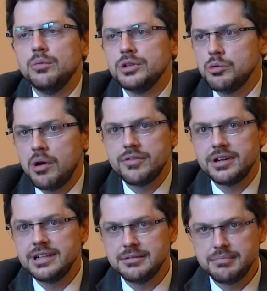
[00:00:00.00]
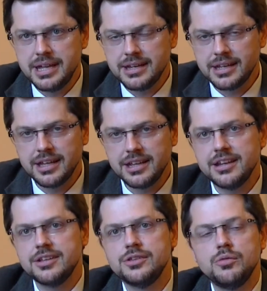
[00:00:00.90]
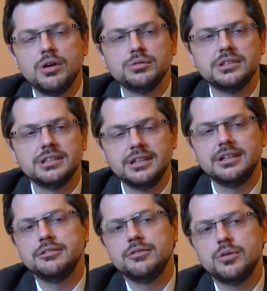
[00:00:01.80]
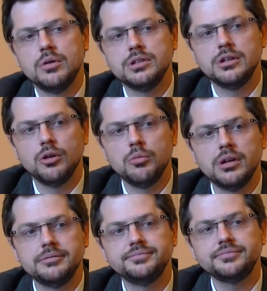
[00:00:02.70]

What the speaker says: whatsoever that made a career throughout the global